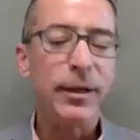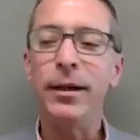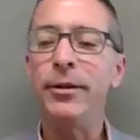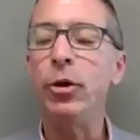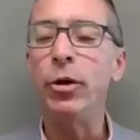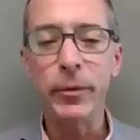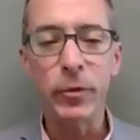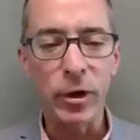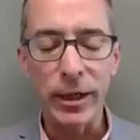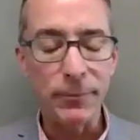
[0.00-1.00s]
Don't get me
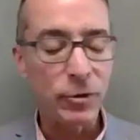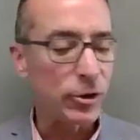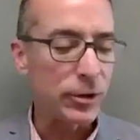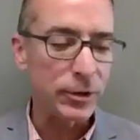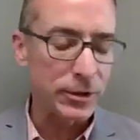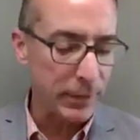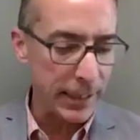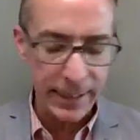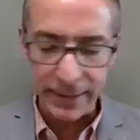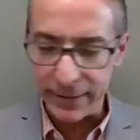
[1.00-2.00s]
wrong, I'm sure there's some
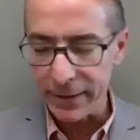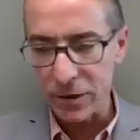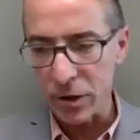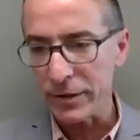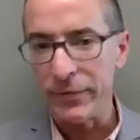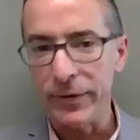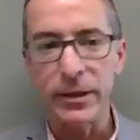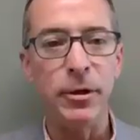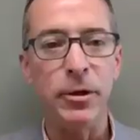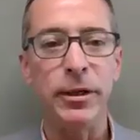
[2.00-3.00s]
butt heads in the
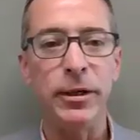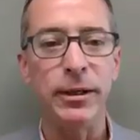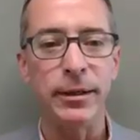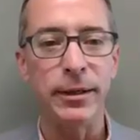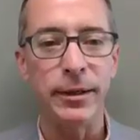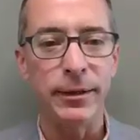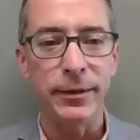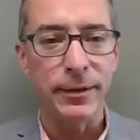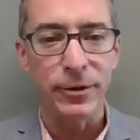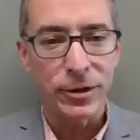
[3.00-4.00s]
CrossFit community,
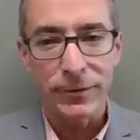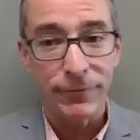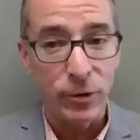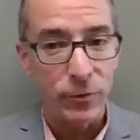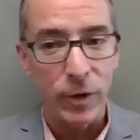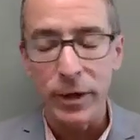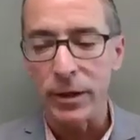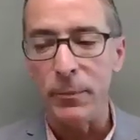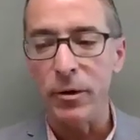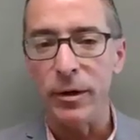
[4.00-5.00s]
and there's a few in the
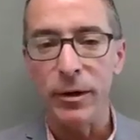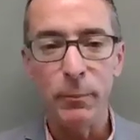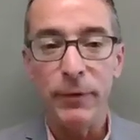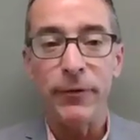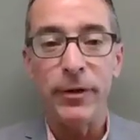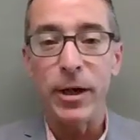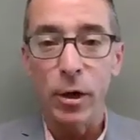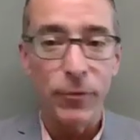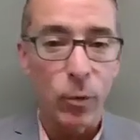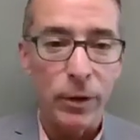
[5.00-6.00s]
running community, but the
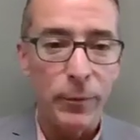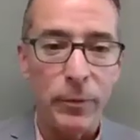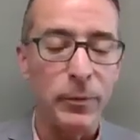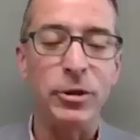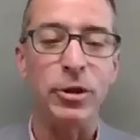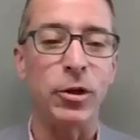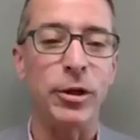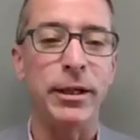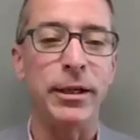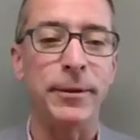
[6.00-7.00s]
overwhelming
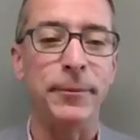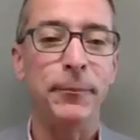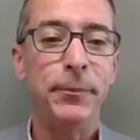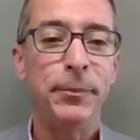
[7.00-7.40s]
majority